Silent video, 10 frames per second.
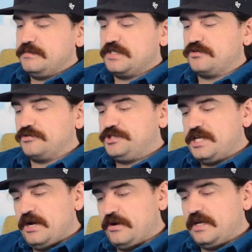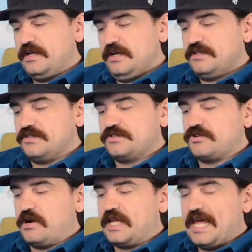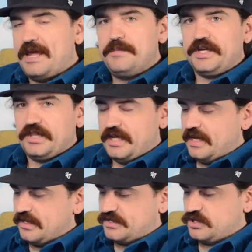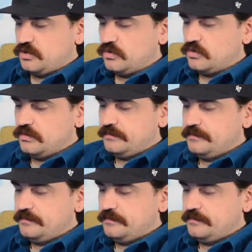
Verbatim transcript: Mr. Jarrett to start a gaming league at school.